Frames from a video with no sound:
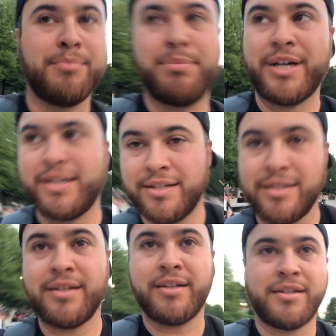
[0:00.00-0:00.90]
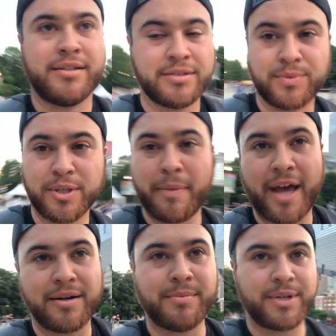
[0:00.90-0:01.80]
But it doesn't really
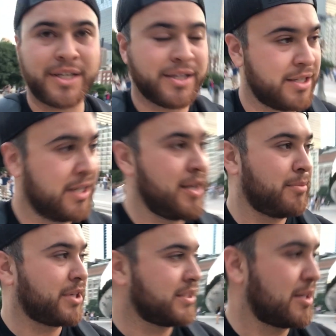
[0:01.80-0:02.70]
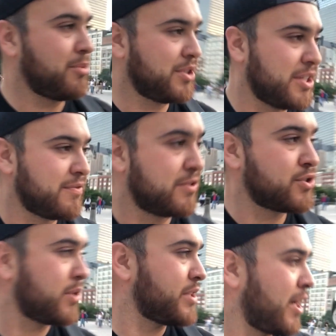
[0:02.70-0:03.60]
matter to me because I'm only here for a
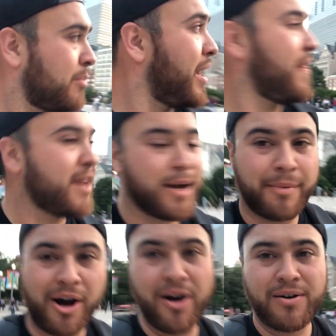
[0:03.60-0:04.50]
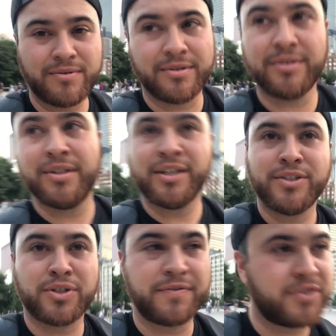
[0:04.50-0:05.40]
short time and then I'm on.
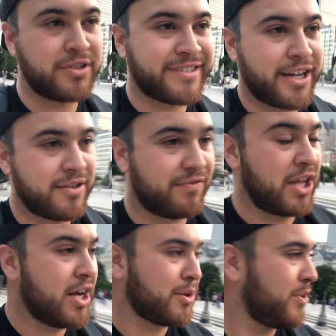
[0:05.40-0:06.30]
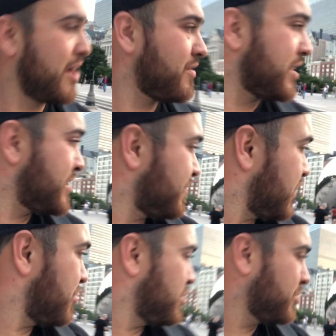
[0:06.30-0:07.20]
So if you're scared to vlog or whatever it is in
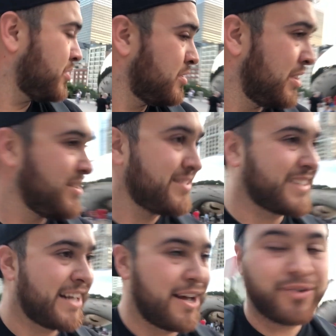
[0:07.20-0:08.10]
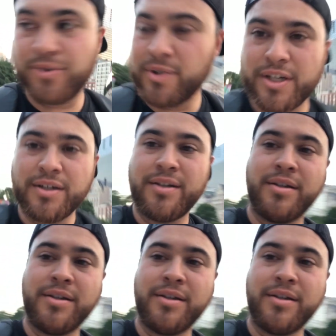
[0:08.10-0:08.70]
front of people, just get out and do it.